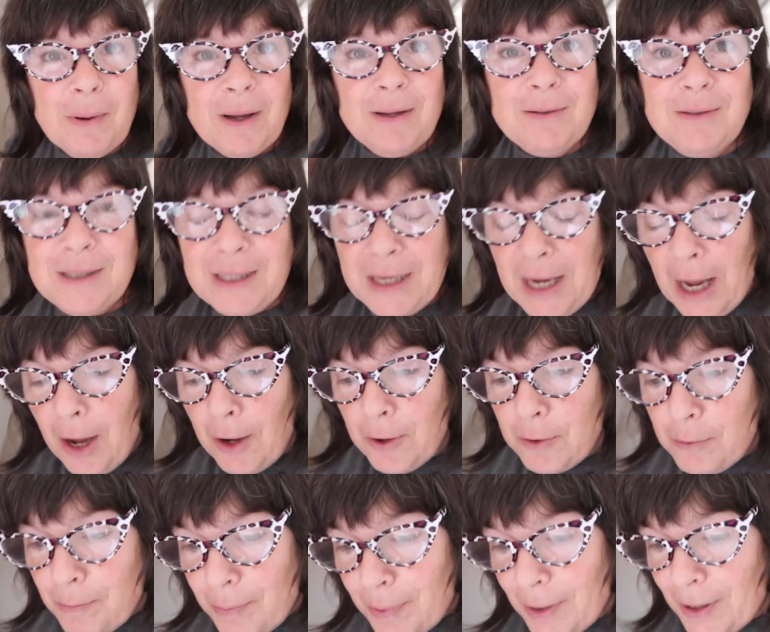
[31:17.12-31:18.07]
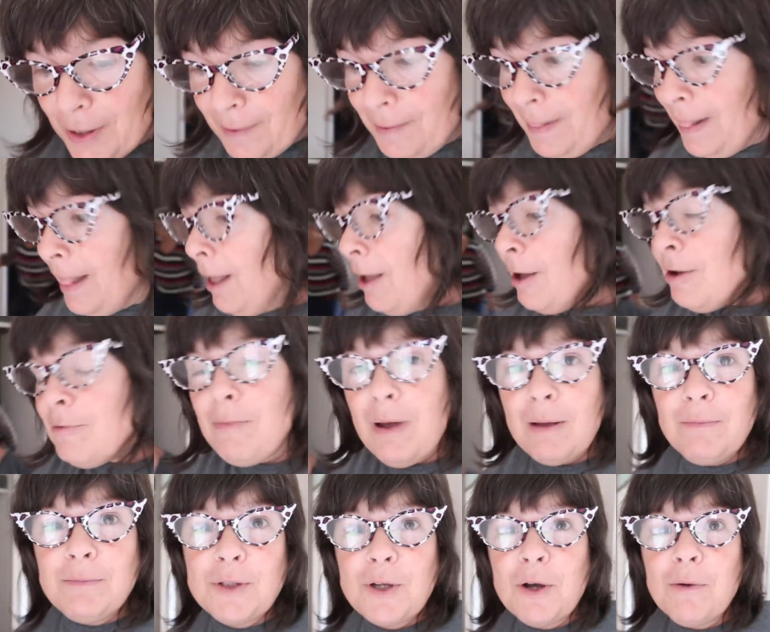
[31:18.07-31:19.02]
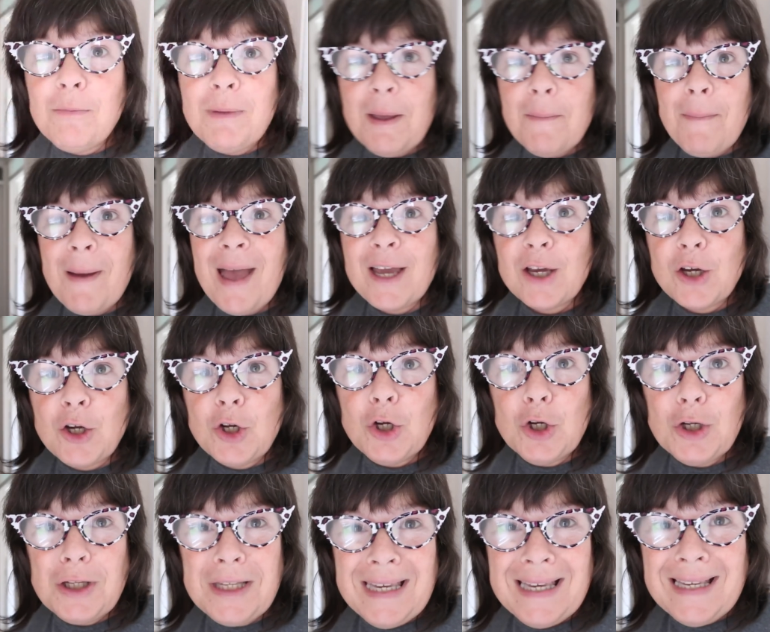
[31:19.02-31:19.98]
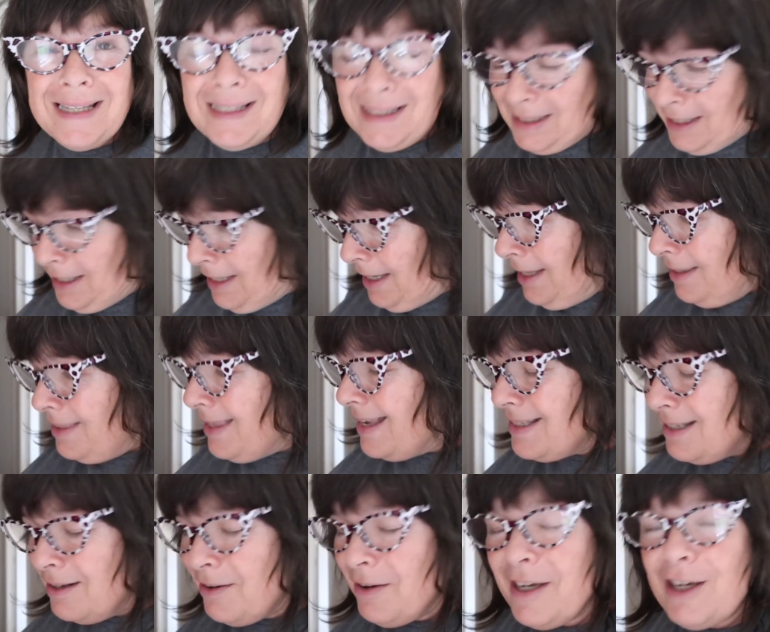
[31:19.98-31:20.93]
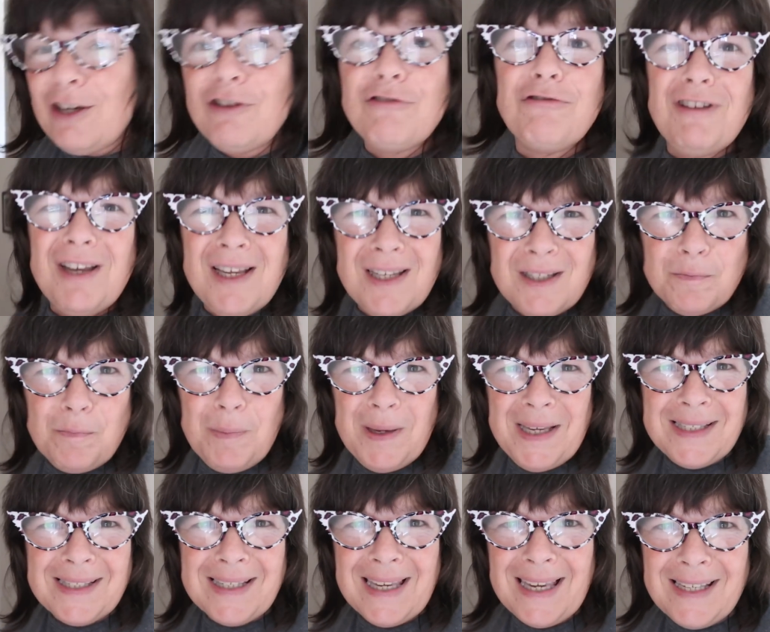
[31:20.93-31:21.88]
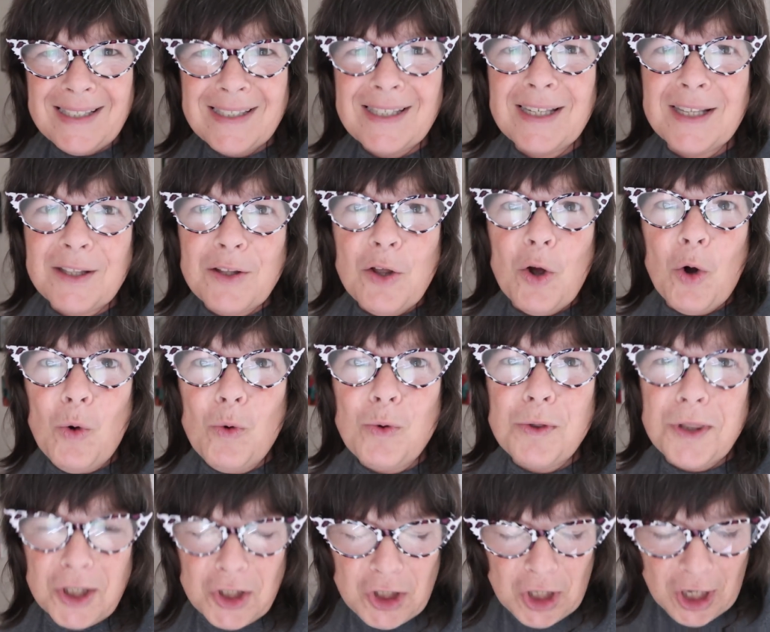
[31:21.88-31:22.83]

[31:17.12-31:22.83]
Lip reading: supposed to go, but Mum's got me a bag of goodies. There's like crisp biscuits and all the